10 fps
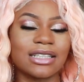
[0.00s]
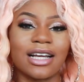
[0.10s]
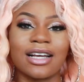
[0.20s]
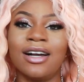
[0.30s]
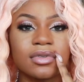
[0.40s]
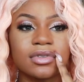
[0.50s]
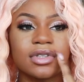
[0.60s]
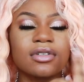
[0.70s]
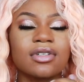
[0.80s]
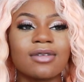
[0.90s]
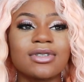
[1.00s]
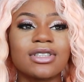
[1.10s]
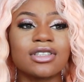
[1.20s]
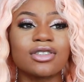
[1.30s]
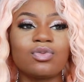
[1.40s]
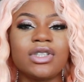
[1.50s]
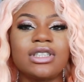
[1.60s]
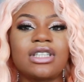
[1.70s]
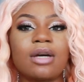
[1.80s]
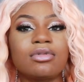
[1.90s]
Like, so I grabbed the scissors. We
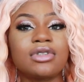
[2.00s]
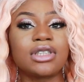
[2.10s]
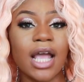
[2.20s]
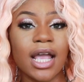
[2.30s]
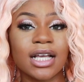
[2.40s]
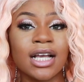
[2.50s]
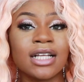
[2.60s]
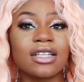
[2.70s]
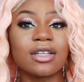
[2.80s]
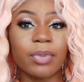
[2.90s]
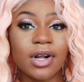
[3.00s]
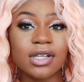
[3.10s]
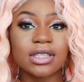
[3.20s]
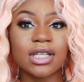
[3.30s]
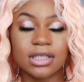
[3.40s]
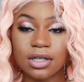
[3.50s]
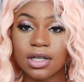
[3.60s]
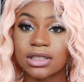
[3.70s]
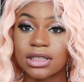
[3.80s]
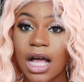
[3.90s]
double checked that the person that
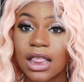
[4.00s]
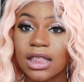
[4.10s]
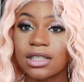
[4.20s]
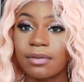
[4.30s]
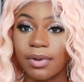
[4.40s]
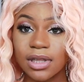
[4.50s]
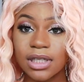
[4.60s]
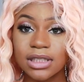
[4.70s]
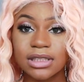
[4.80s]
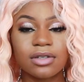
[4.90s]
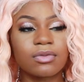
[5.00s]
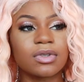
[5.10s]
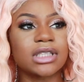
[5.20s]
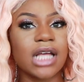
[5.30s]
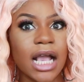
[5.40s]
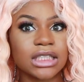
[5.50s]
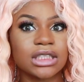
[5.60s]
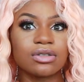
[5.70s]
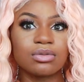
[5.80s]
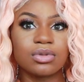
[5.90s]
started dialing the police was
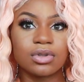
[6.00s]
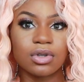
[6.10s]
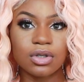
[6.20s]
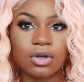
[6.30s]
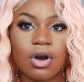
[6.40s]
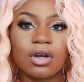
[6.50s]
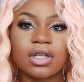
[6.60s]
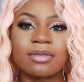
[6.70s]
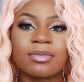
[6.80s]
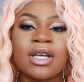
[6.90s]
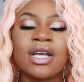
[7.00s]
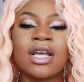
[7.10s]
actually gonna call them.